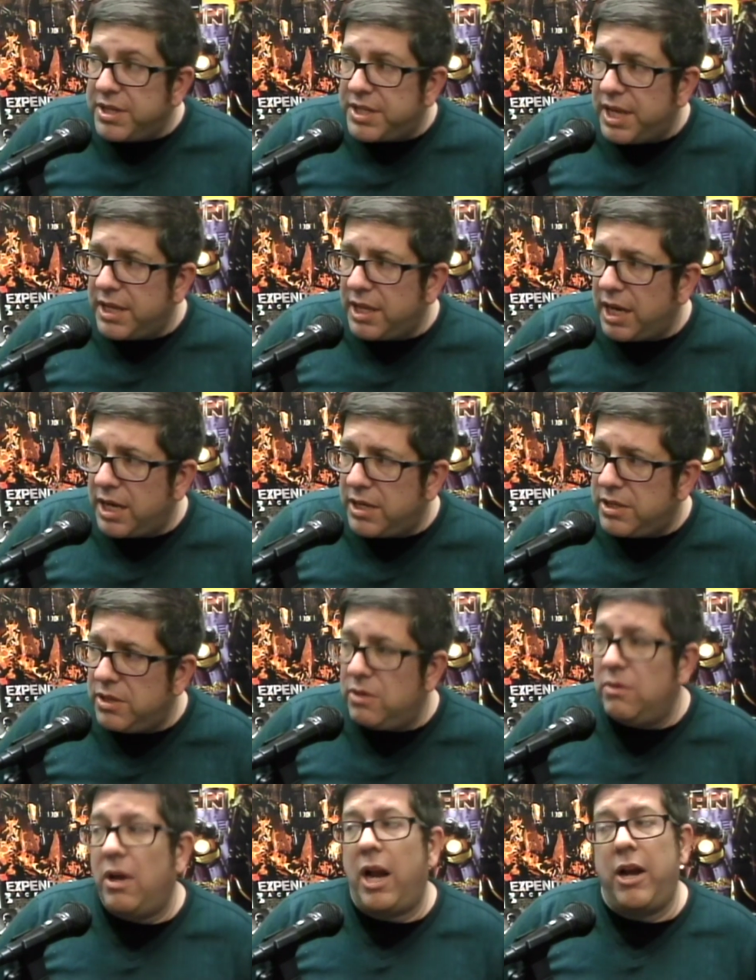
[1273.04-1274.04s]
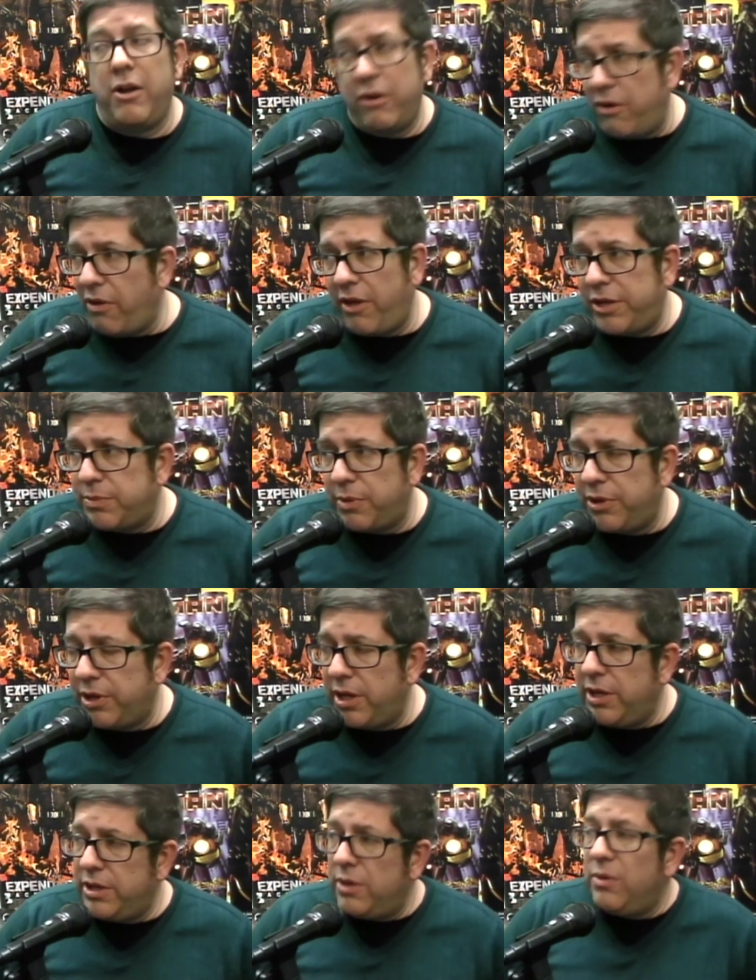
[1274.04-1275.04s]
thing they could do, and I don't know if that's what they're
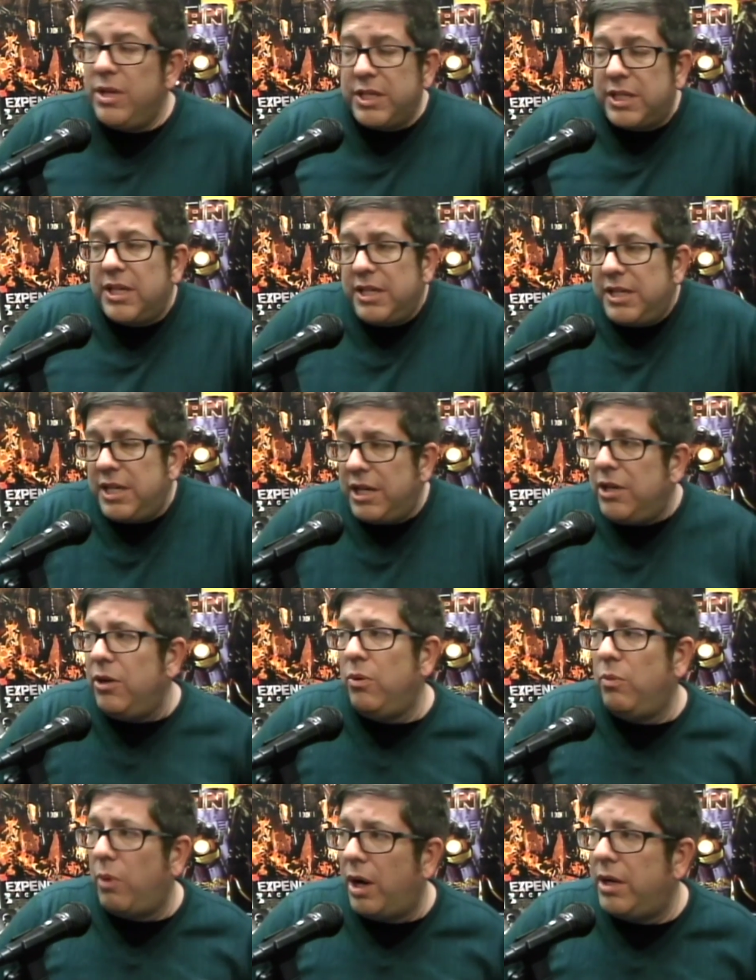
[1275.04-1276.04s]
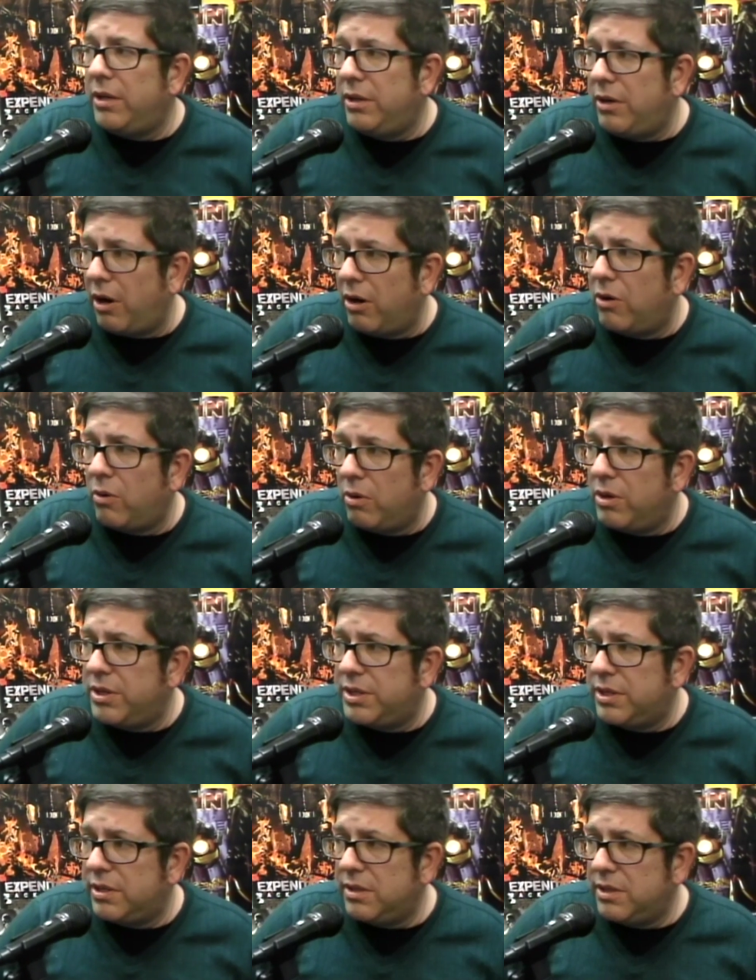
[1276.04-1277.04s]
going to do, is continue what Dark
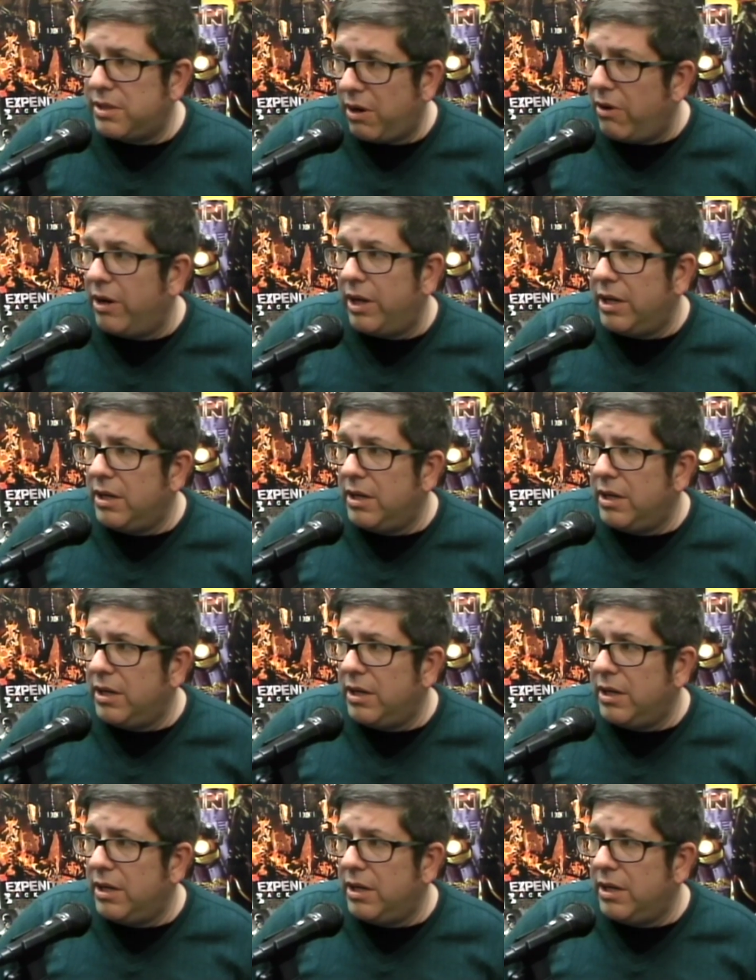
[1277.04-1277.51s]
Horse started.